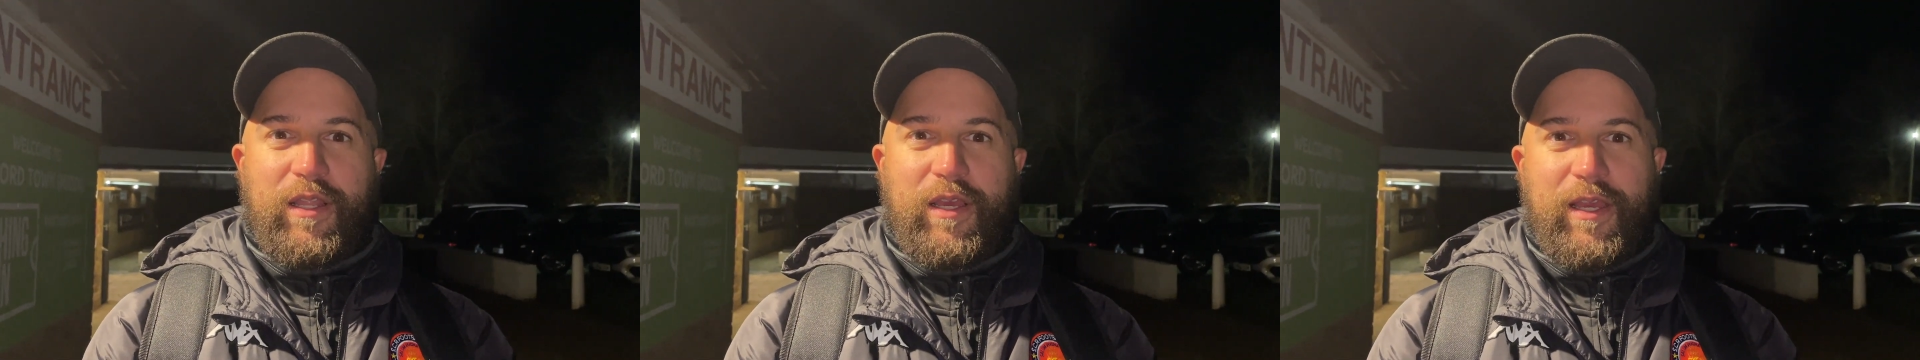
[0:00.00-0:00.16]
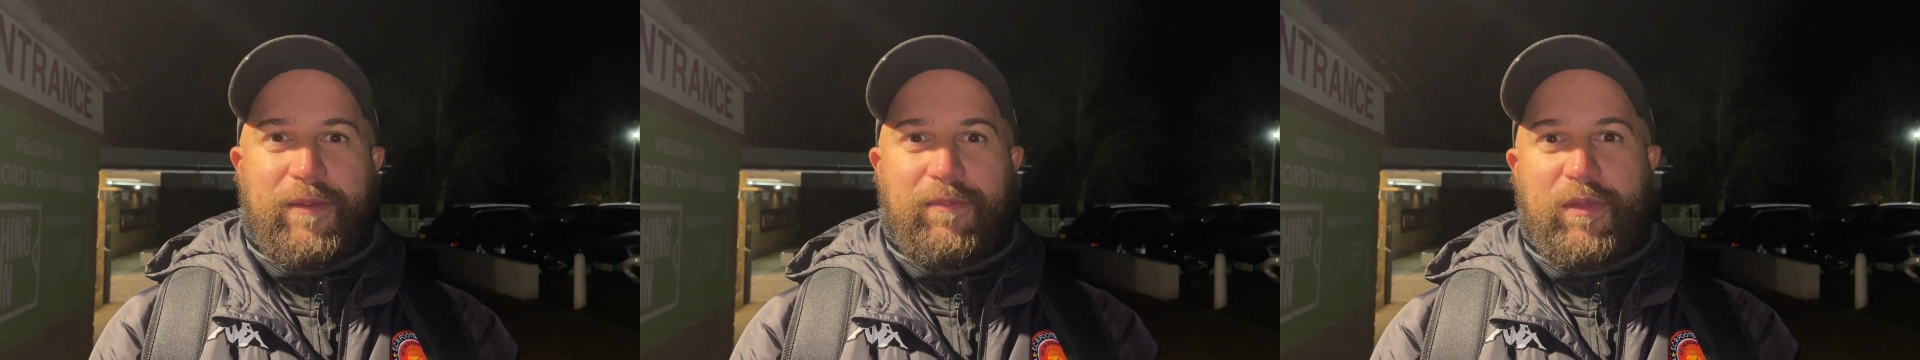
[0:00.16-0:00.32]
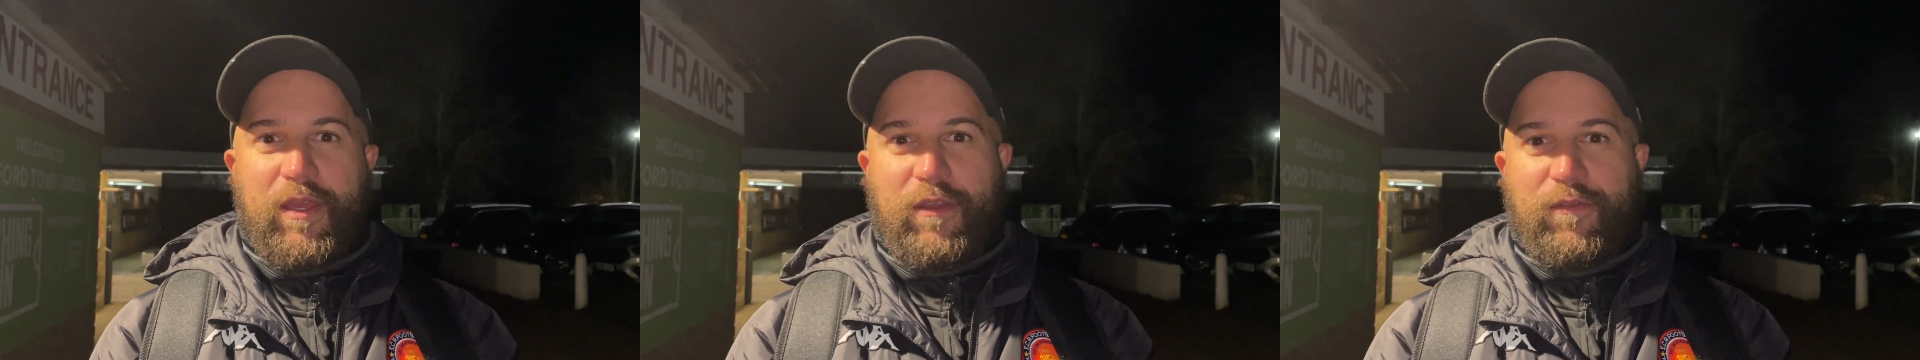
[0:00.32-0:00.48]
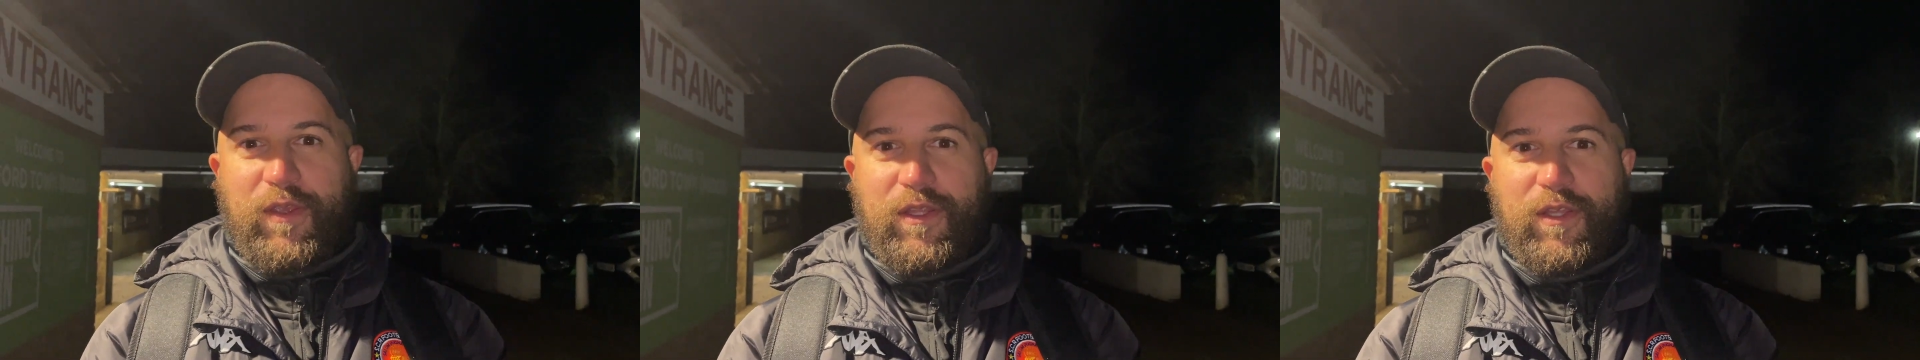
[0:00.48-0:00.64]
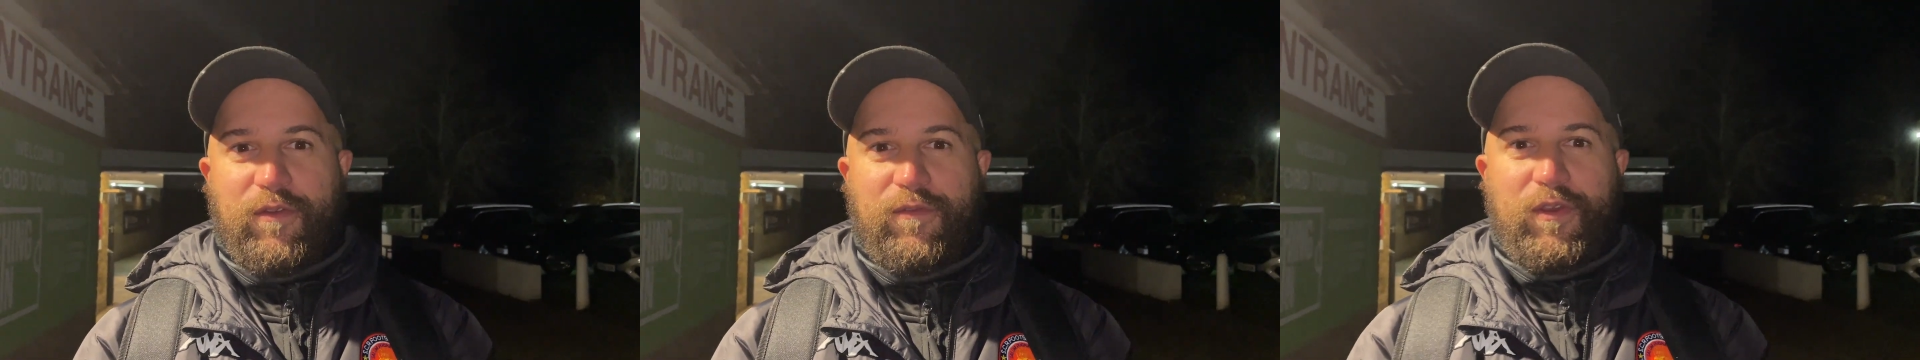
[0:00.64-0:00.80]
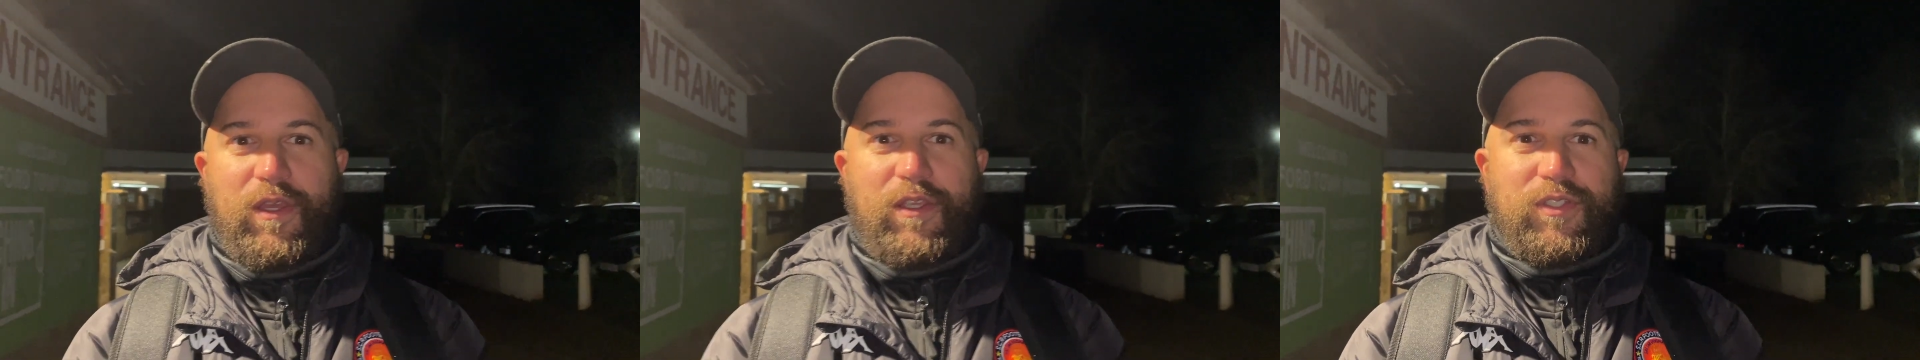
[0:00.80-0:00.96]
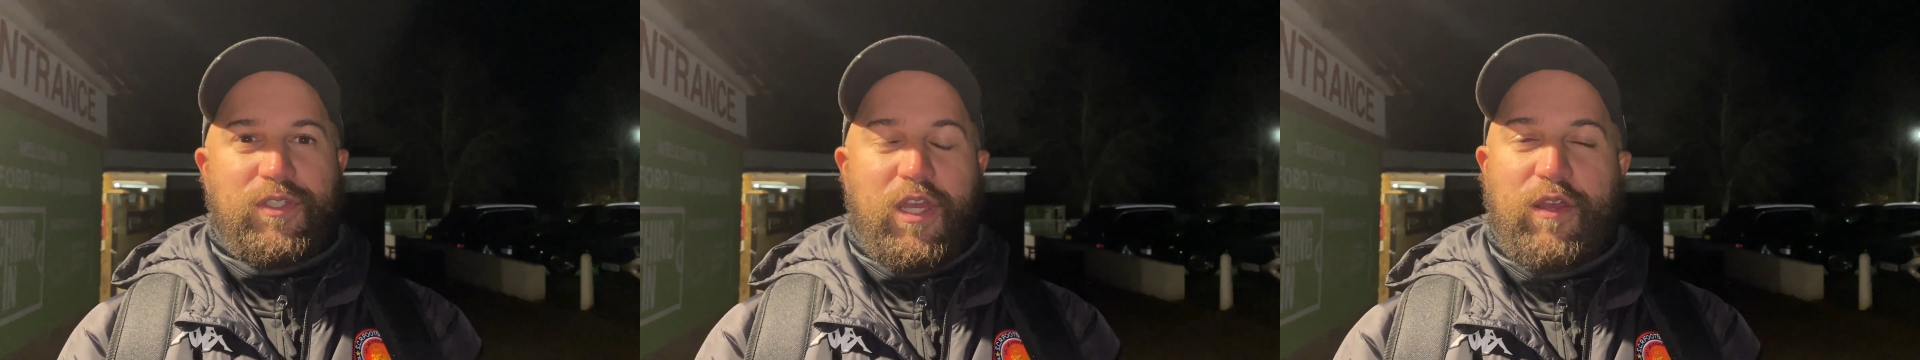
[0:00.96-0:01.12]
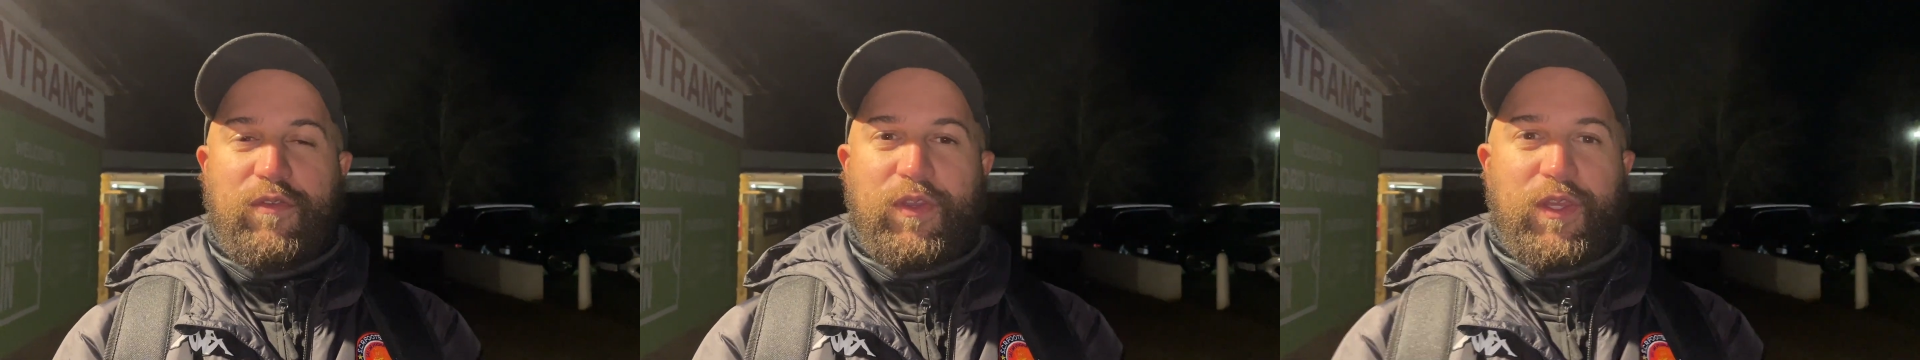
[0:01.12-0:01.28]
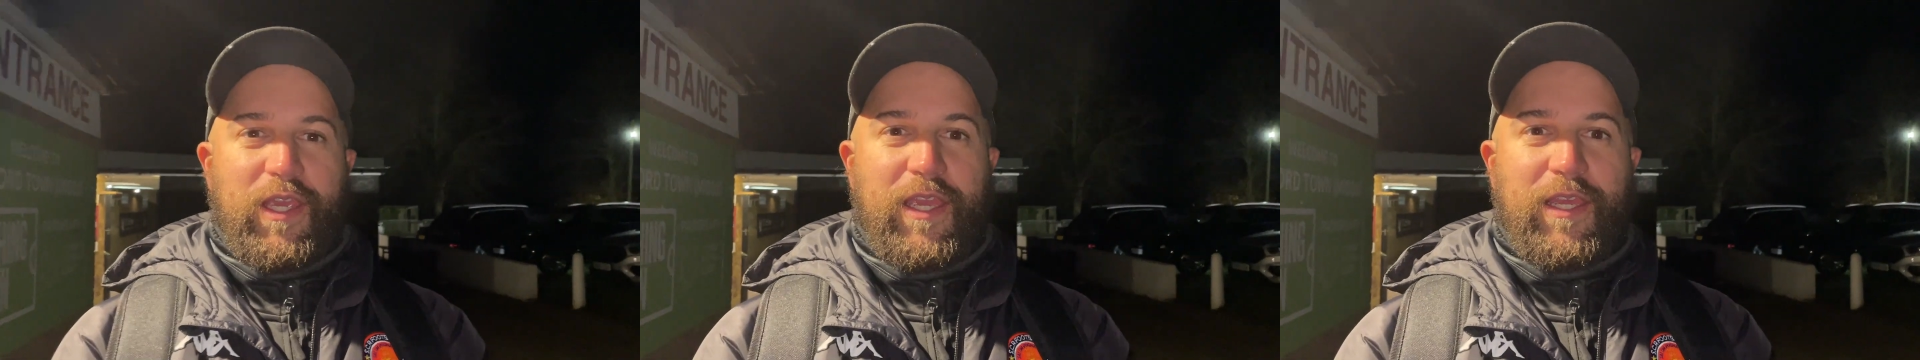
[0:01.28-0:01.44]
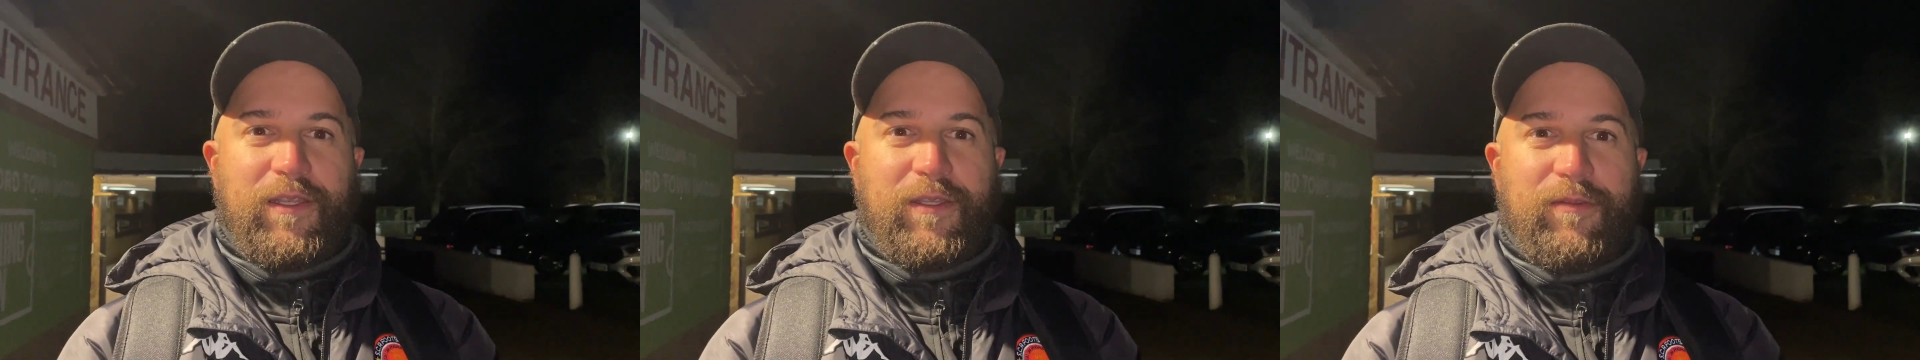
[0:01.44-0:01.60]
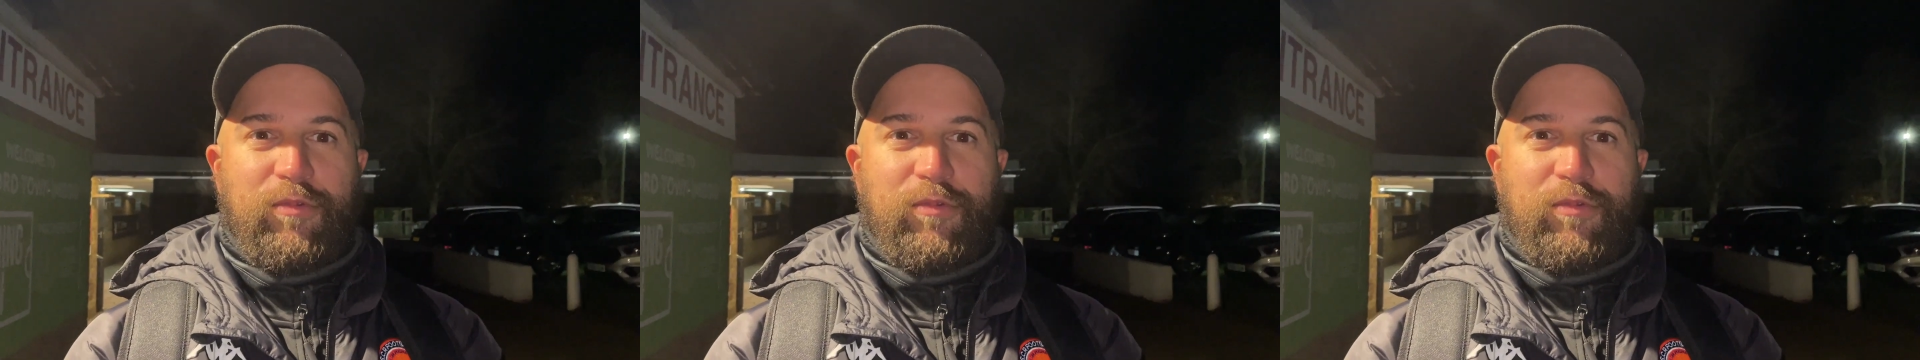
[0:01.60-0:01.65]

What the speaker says: Like, I think the first half, again,